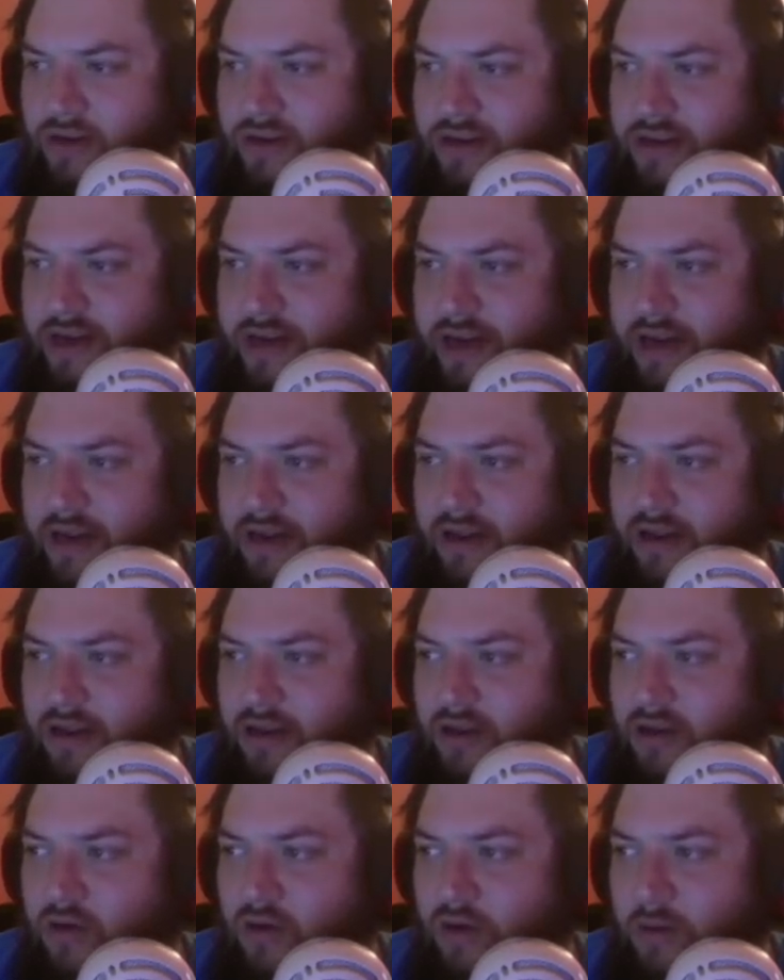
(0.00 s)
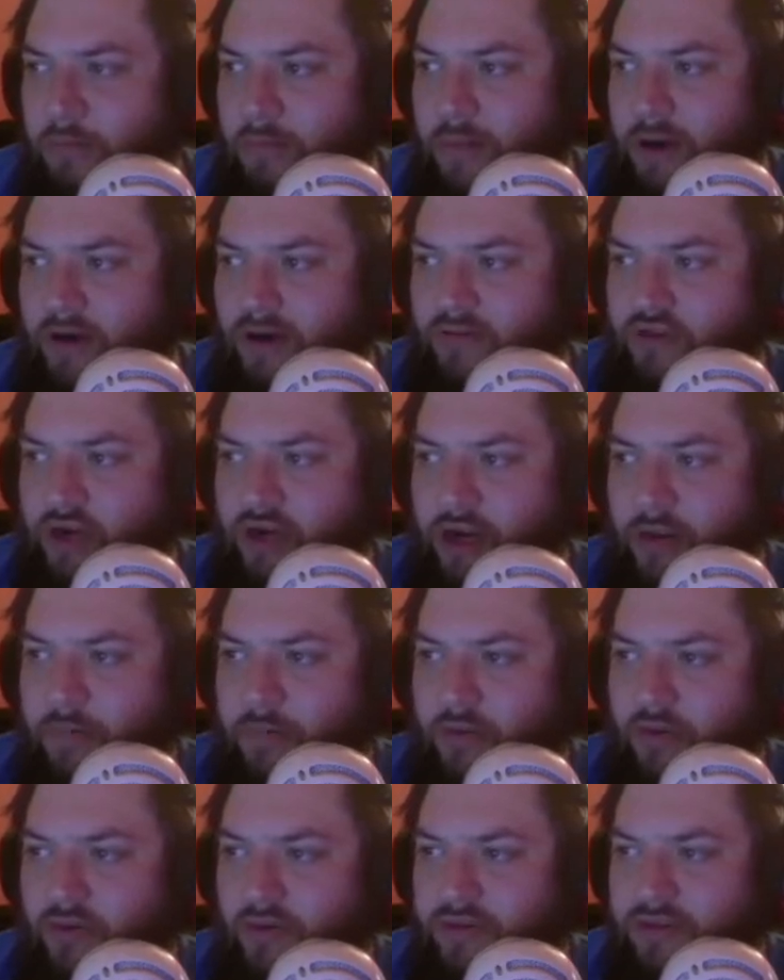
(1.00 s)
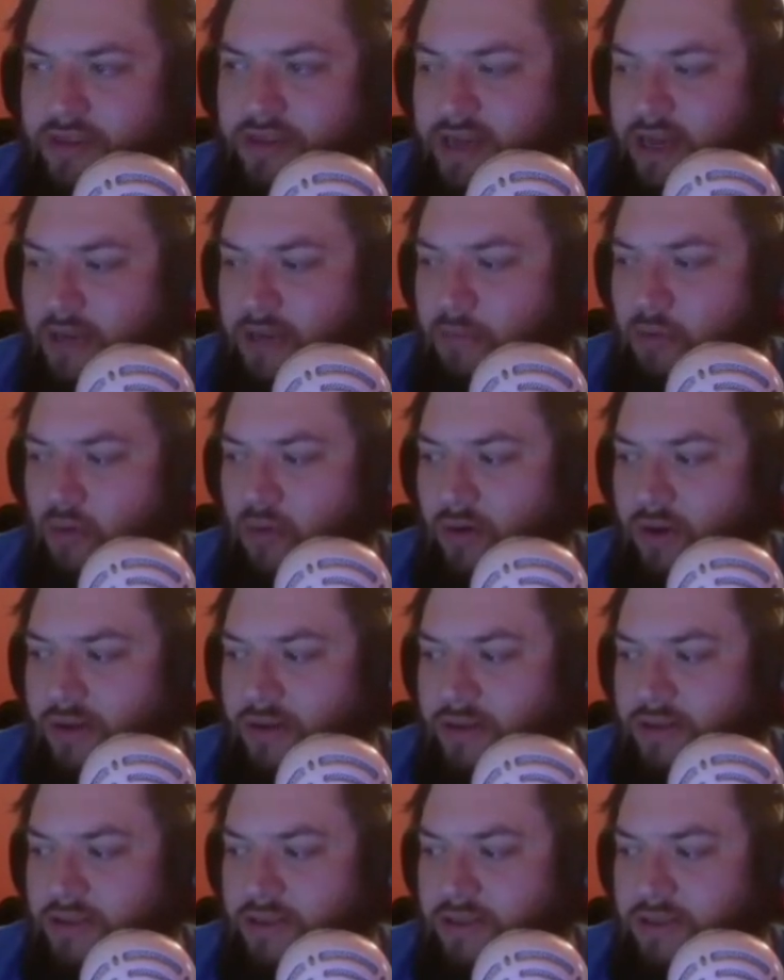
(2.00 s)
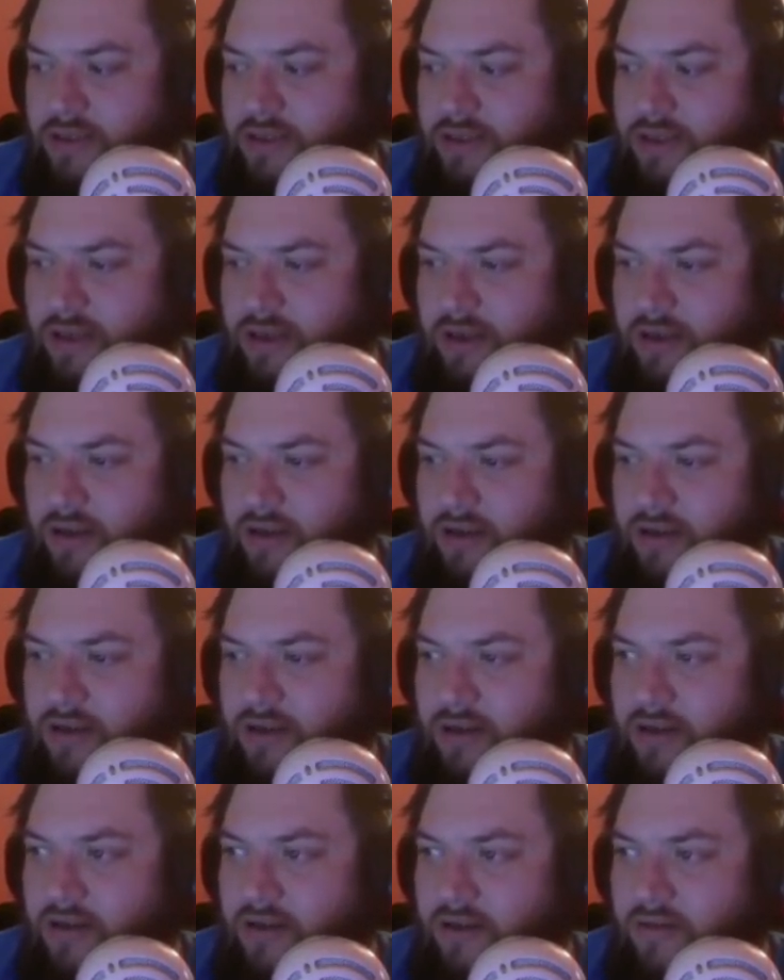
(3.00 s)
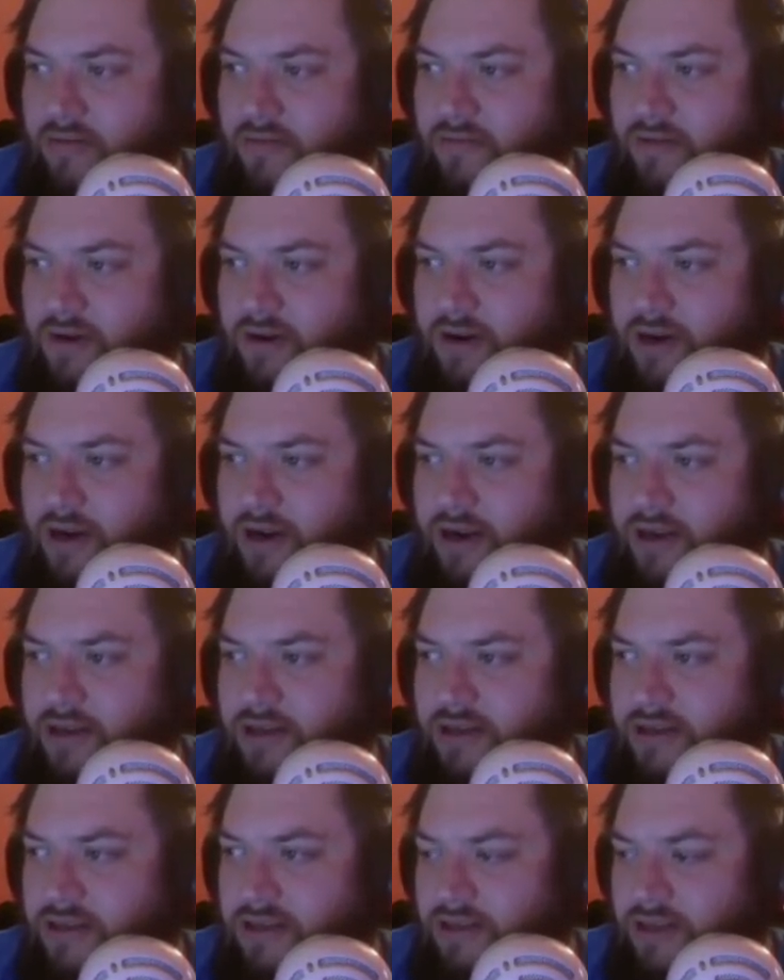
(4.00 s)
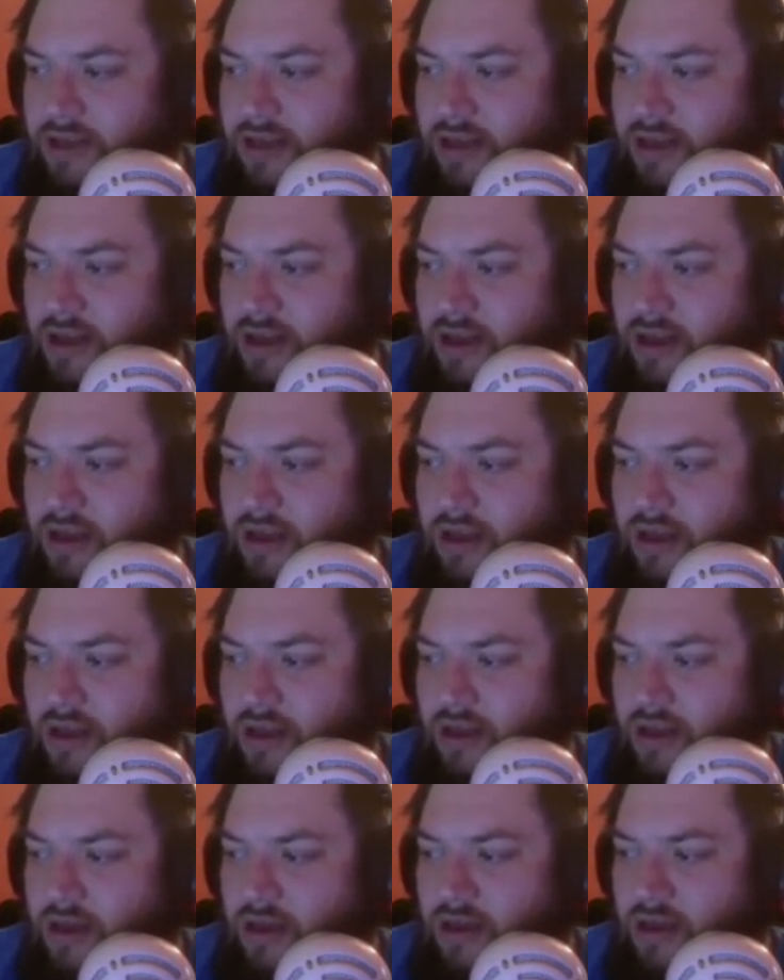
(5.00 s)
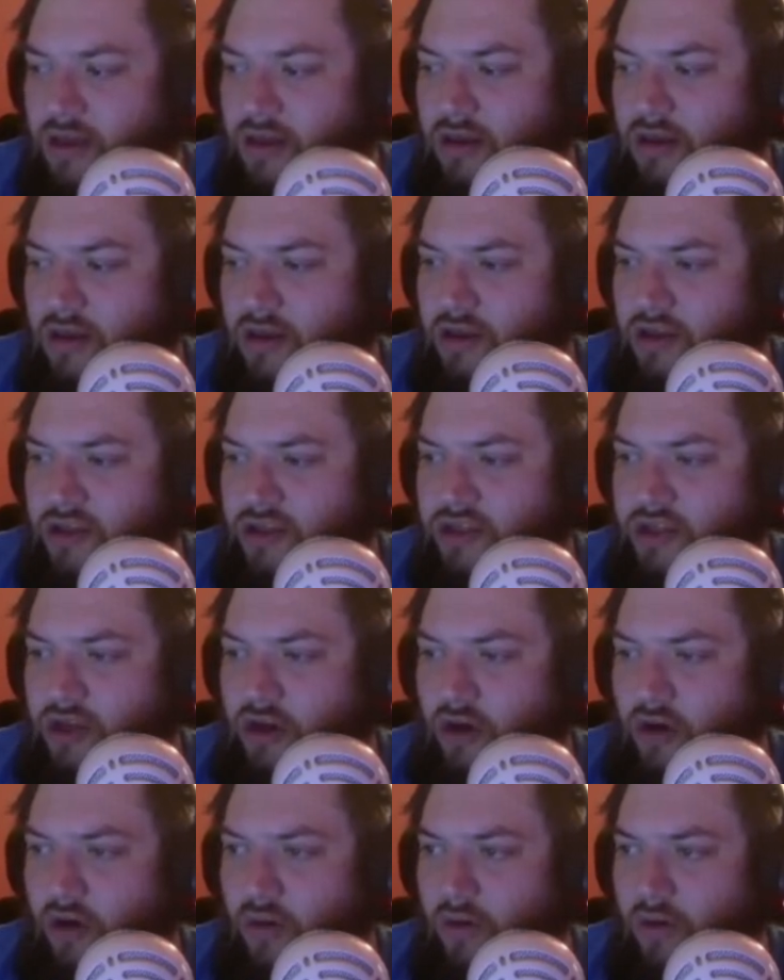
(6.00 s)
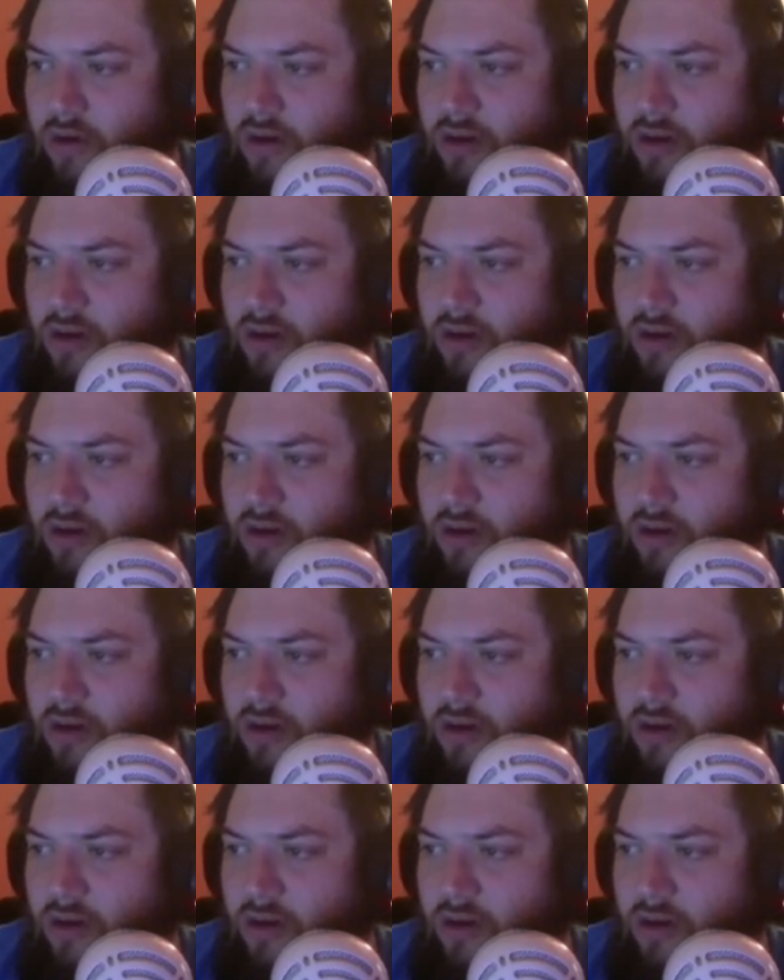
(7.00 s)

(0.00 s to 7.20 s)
attack. Quick pair of dragon boots, 80 points. Very nice. So,